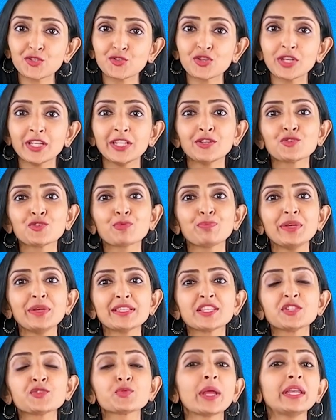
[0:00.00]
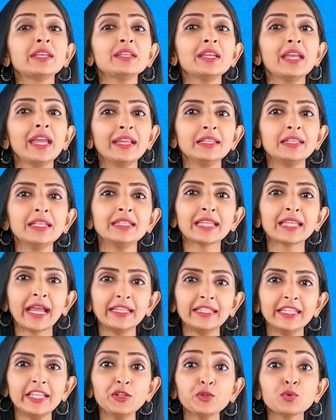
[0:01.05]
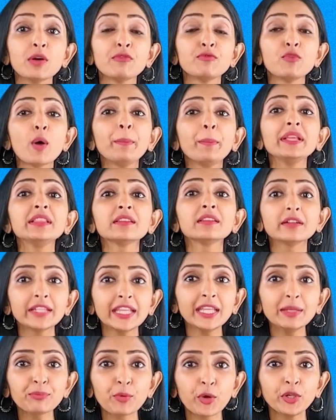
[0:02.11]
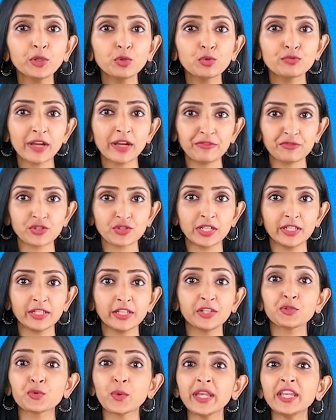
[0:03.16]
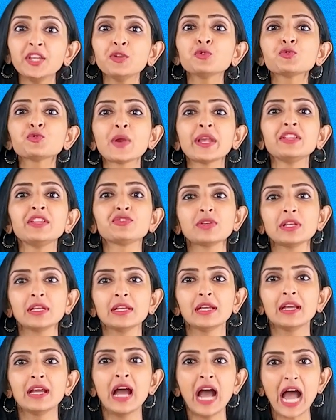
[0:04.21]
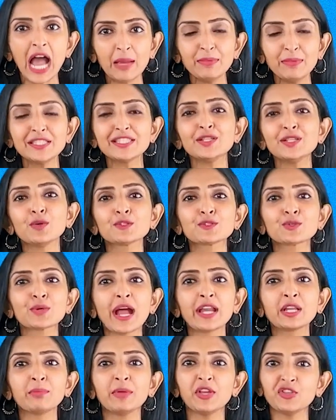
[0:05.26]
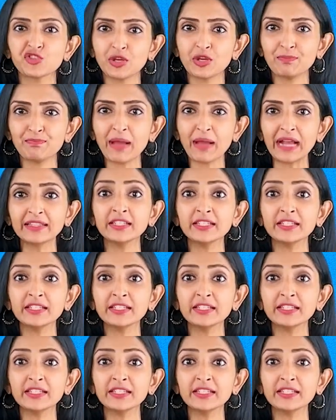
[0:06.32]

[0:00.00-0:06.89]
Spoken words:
trillion rupees in 2018-19 to a whopping 13.25 trillion in 22-23. IBC also had a major impact